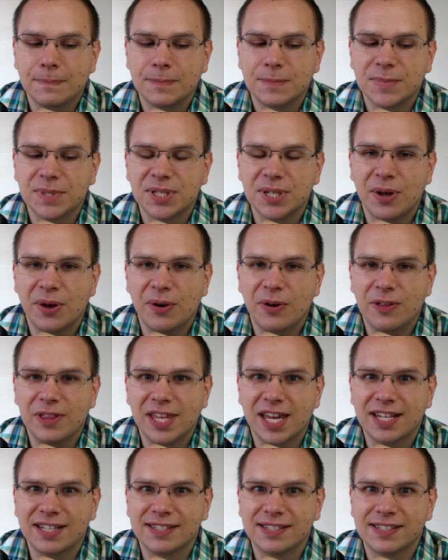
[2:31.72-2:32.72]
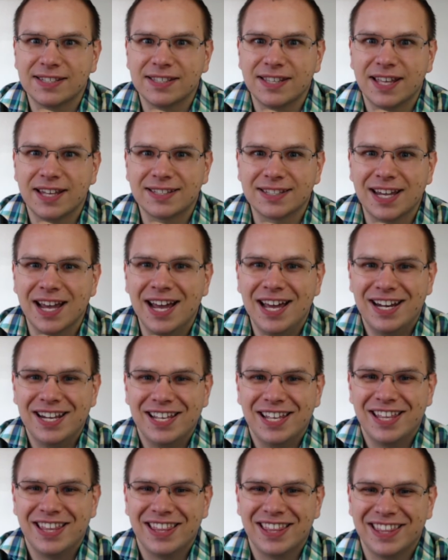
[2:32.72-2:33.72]
so that's kind
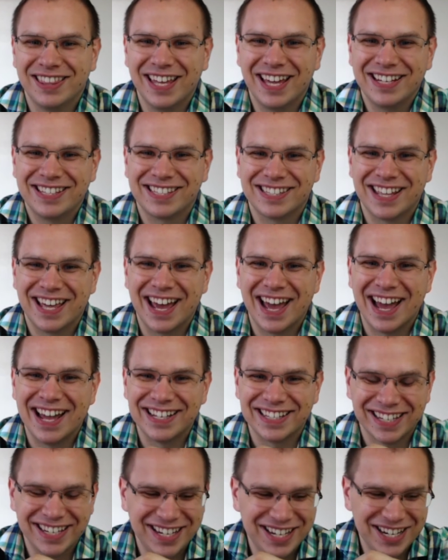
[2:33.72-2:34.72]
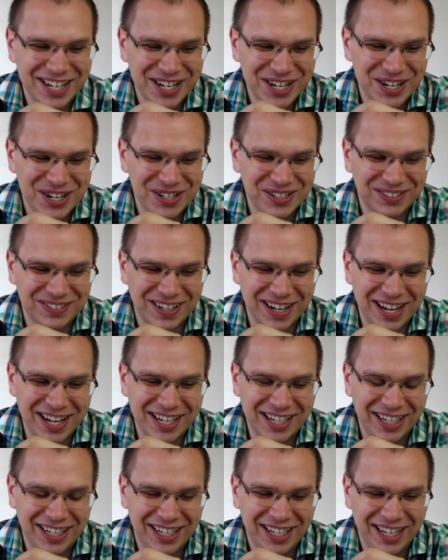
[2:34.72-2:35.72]
of, that's that,
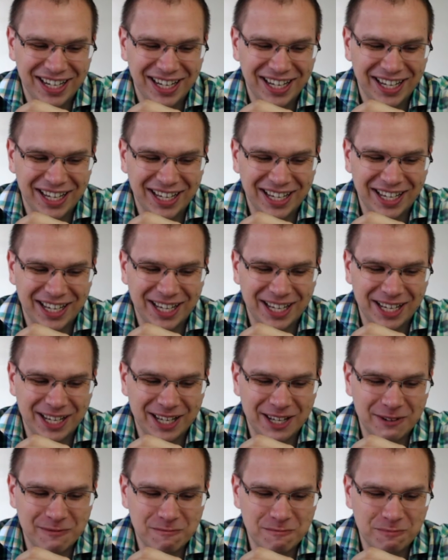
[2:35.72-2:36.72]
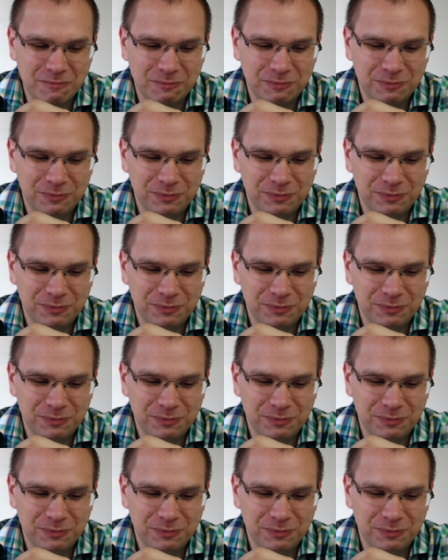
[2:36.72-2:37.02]
right? Um,